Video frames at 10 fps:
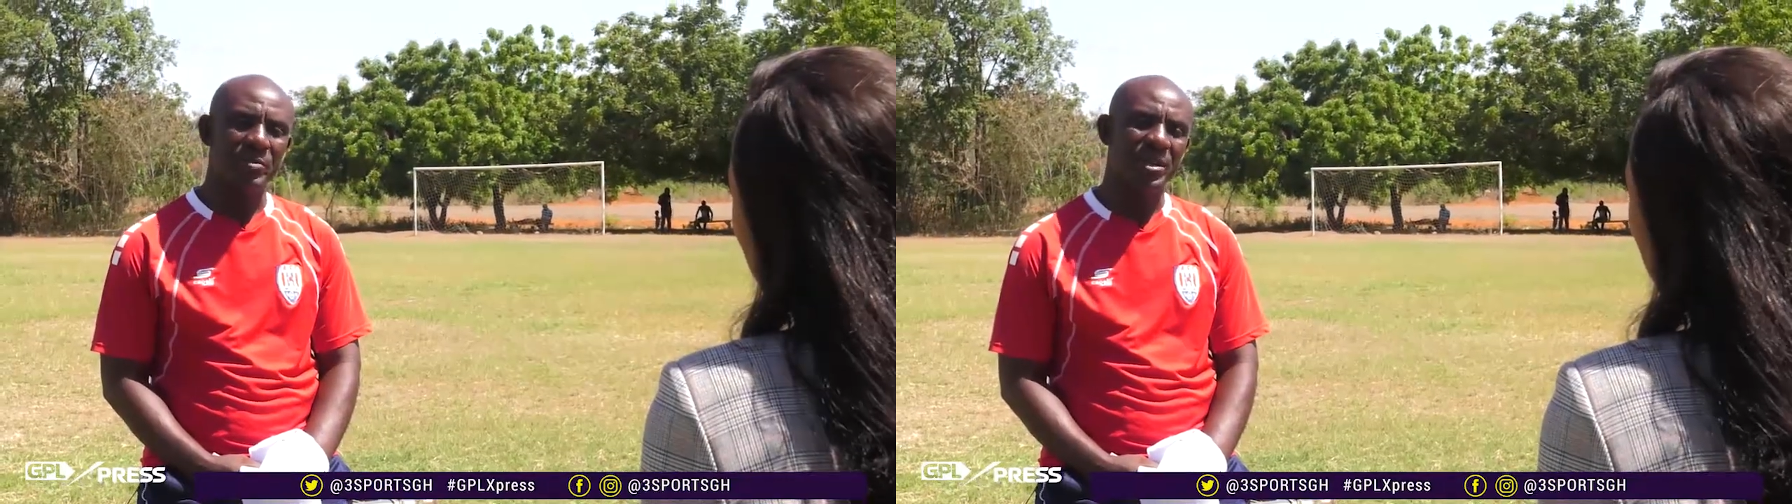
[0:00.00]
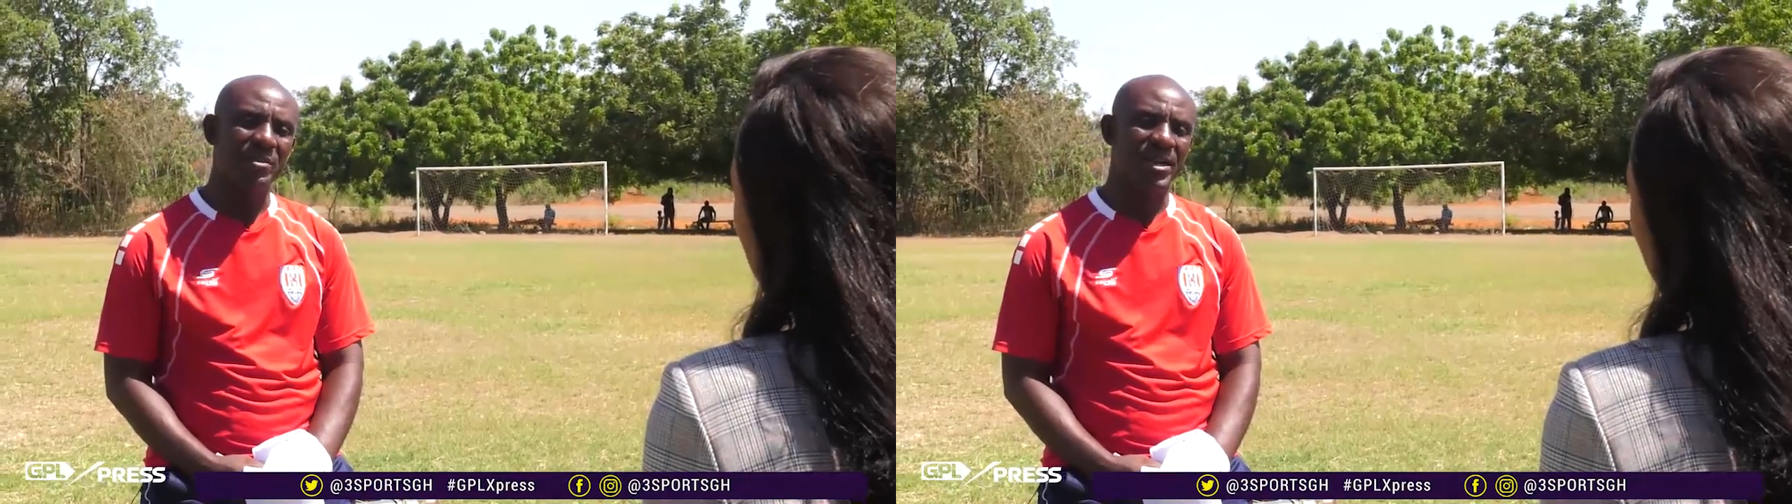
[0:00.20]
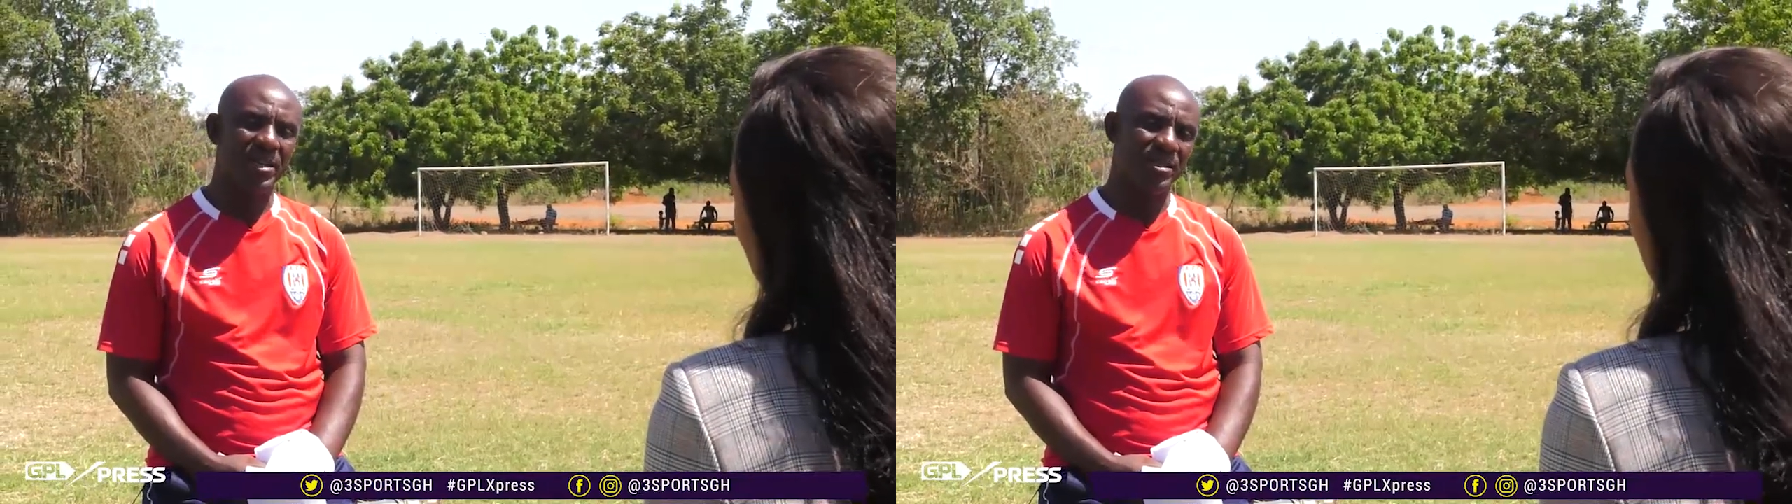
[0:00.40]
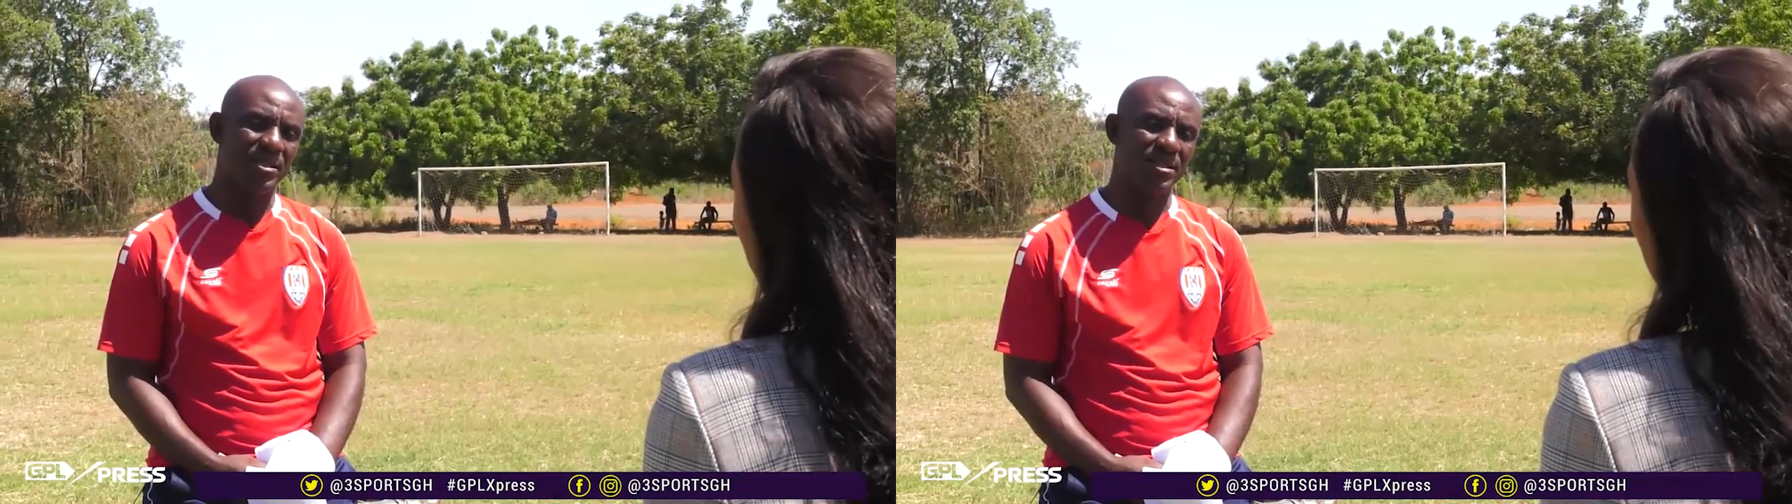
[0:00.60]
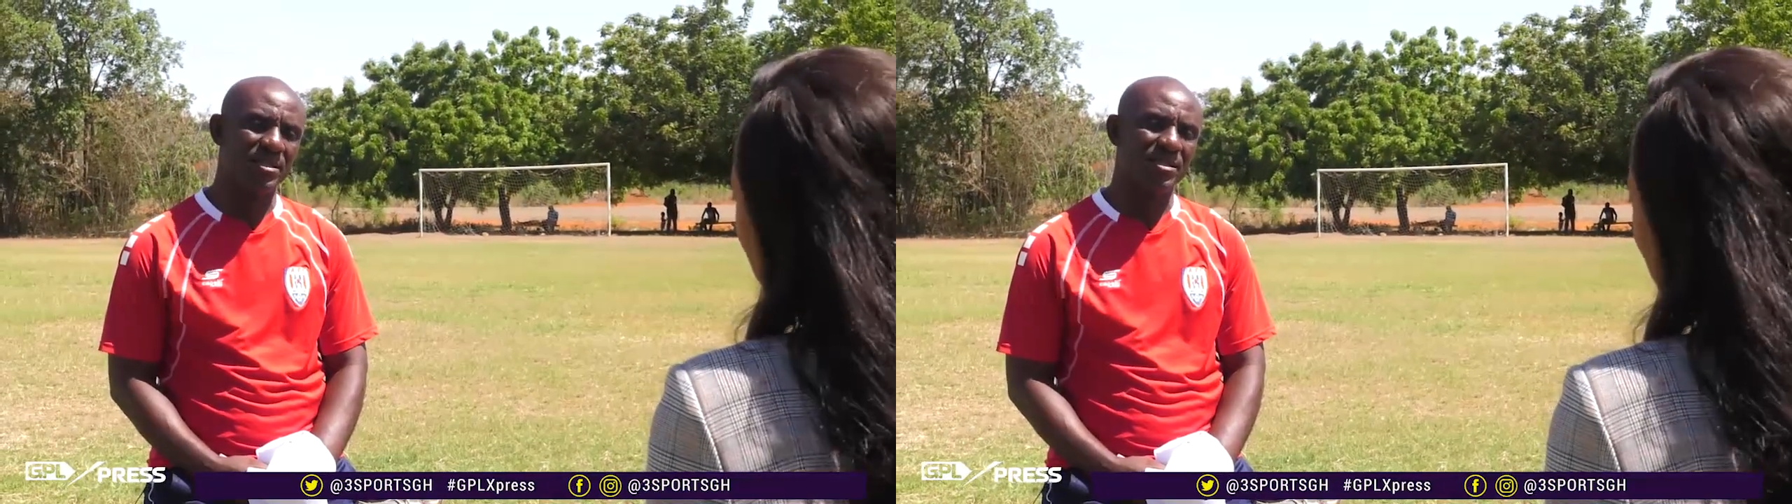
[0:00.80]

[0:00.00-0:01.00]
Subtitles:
behavior is